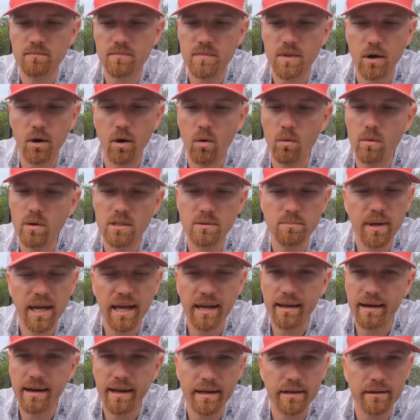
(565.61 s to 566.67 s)
They're always
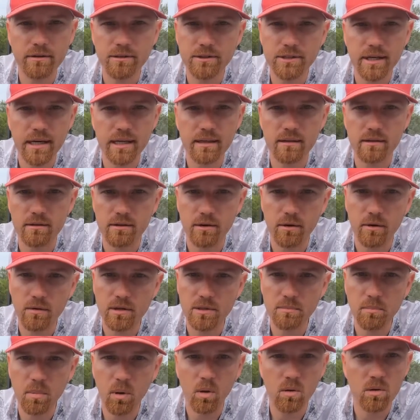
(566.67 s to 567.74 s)
pecking at your trailer, they're
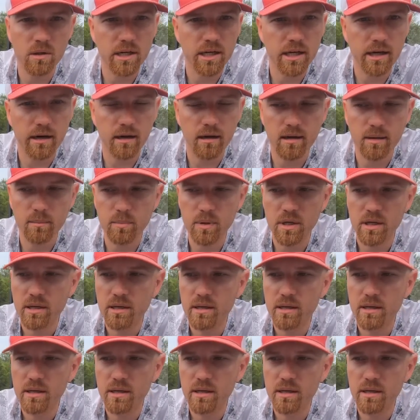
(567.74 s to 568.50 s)
always pulling it up